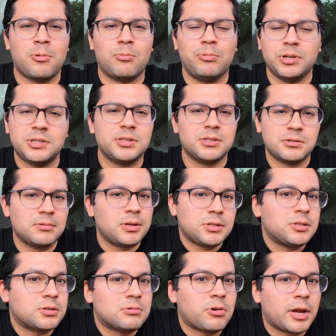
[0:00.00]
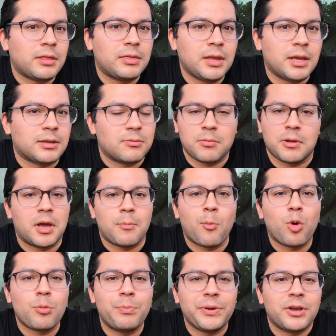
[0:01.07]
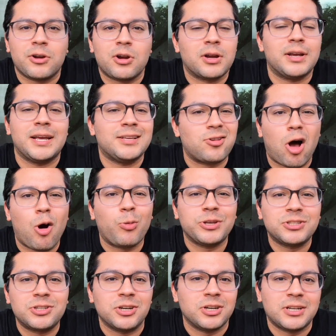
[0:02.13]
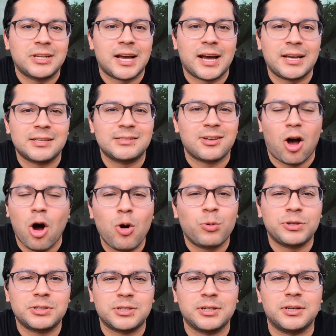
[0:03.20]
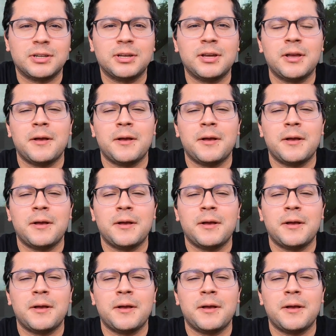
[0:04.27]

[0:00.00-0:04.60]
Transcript: which is a great thing. More beer is always good, guys, always good.